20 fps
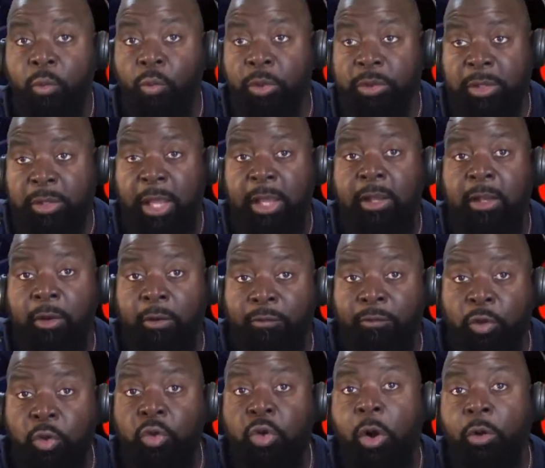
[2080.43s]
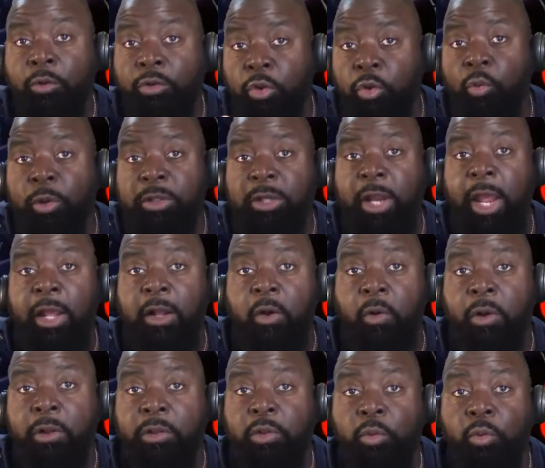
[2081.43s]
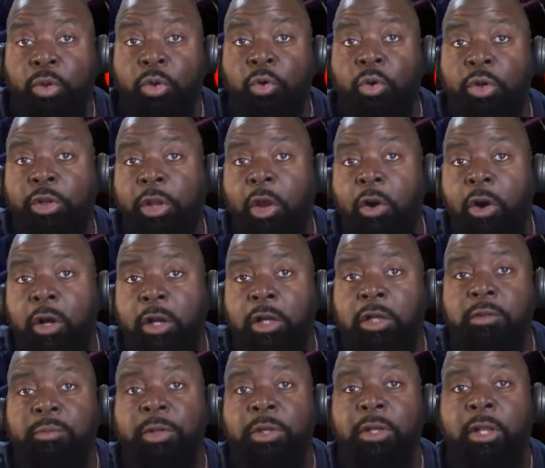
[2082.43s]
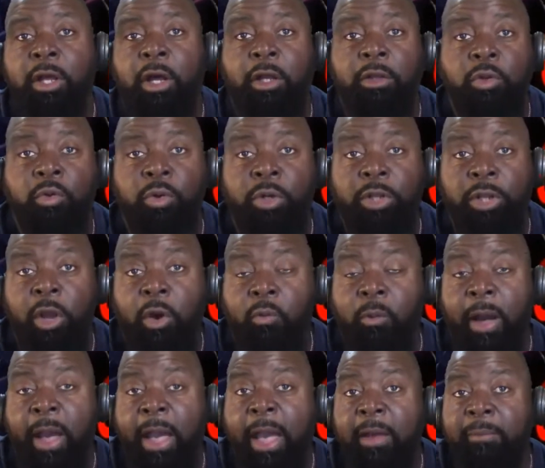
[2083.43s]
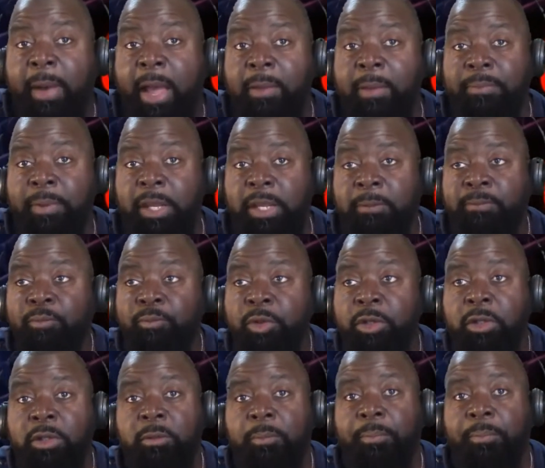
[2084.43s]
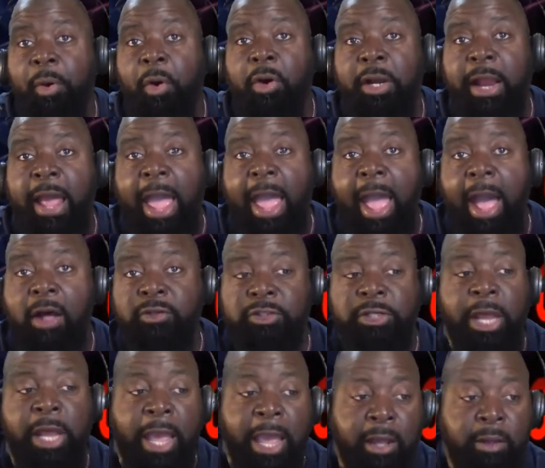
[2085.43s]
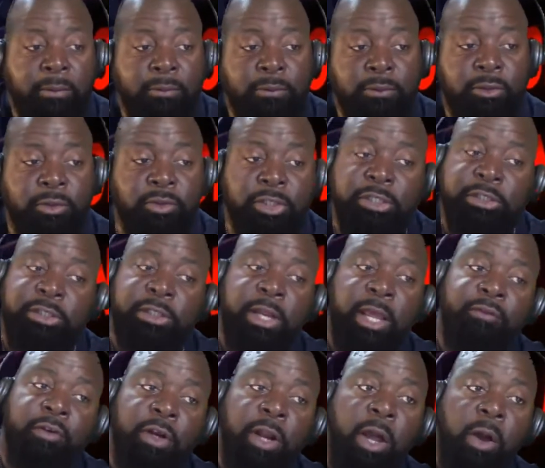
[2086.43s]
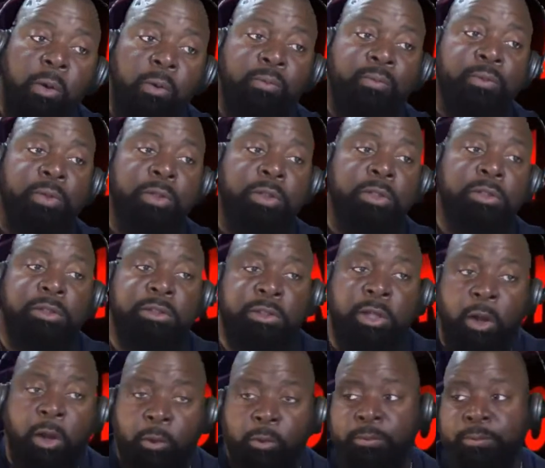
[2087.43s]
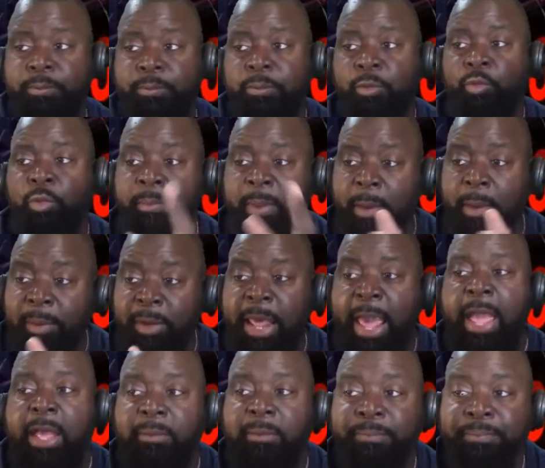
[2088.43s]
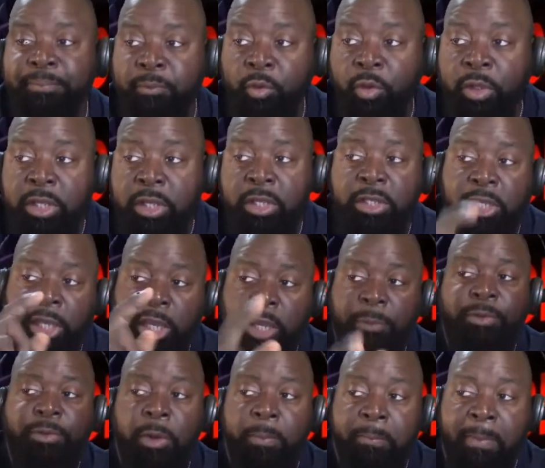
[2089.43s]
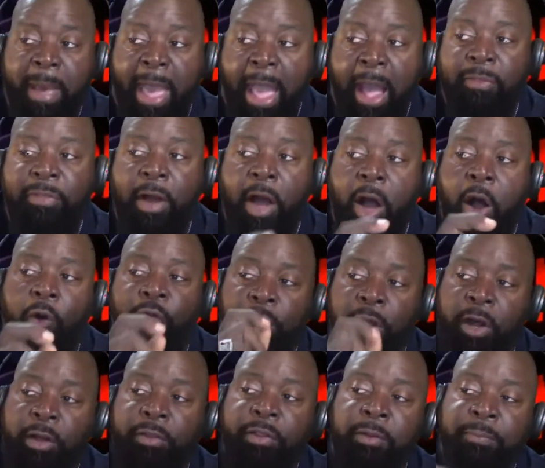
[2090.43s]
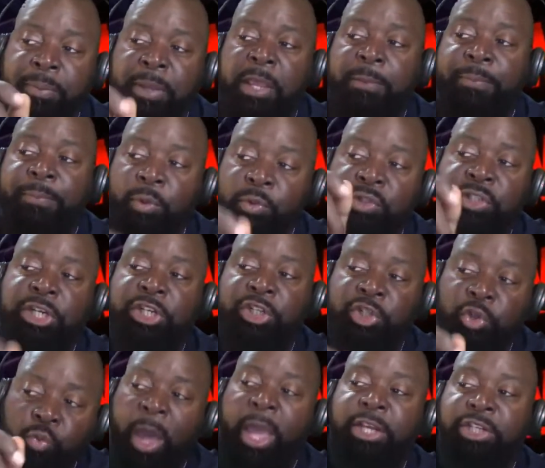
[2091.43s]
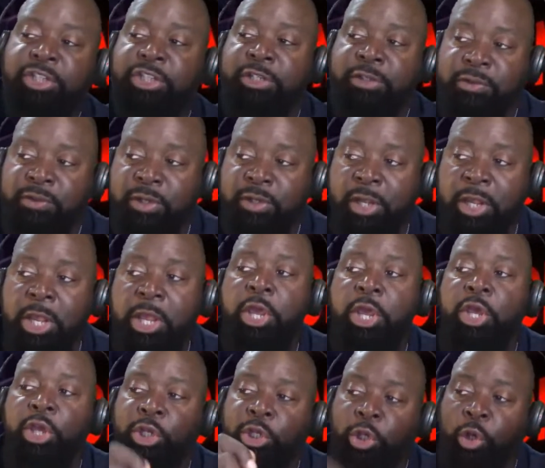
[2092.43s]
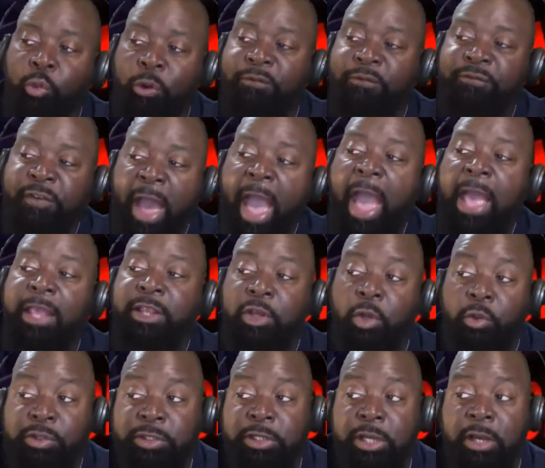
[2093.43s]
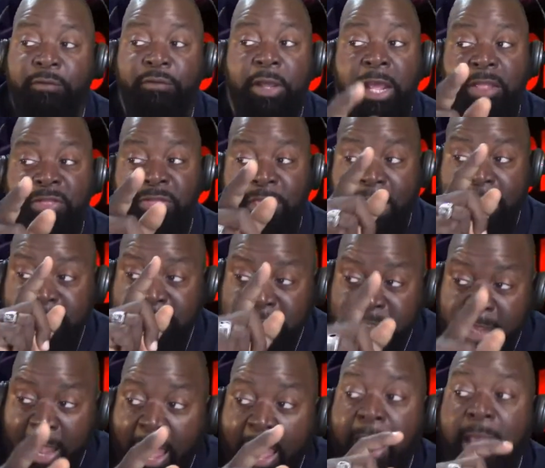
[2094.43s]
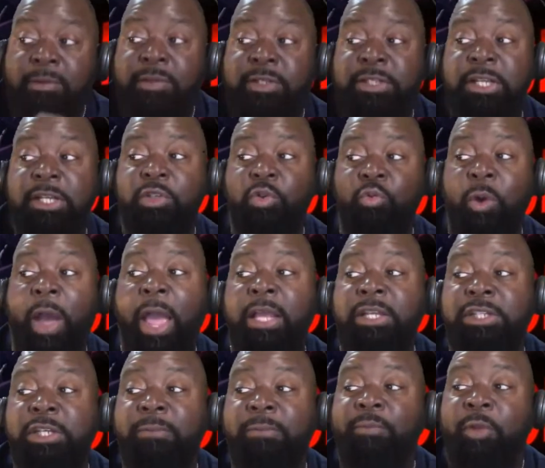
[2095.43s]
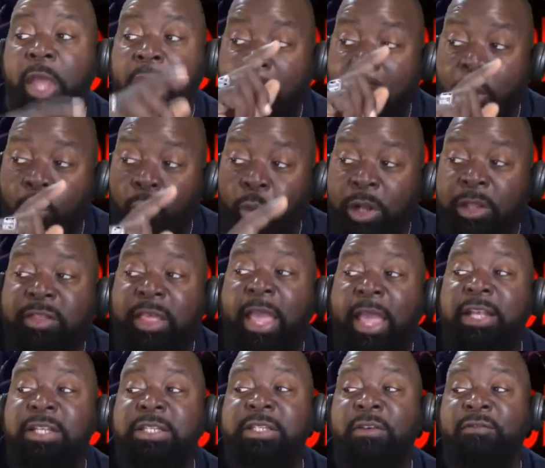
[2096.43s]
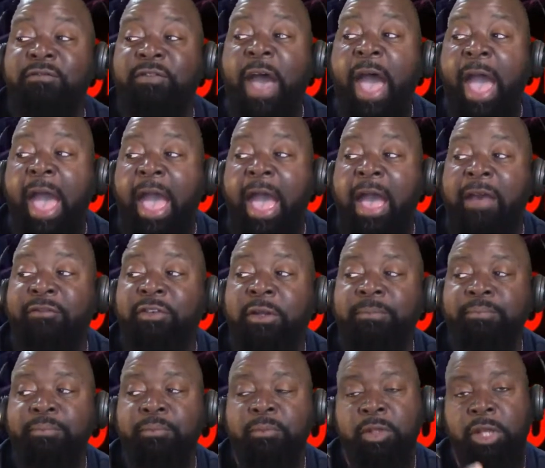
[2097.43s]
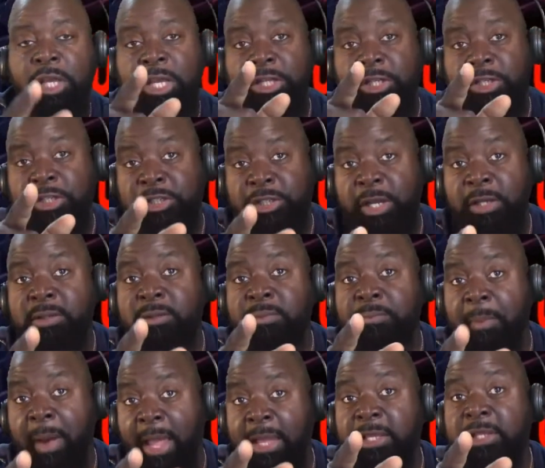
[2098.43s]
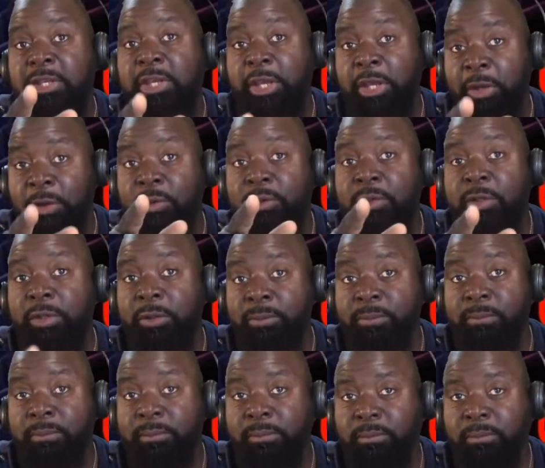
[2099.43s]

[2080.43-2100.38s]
If you go through what they're going through, you and your husband, you and your wife might be burning the house down. You just never know. So remember that. Keep your mouth off other people's situations. You will find yourself in that same situation, and what they survived, it just might kill you.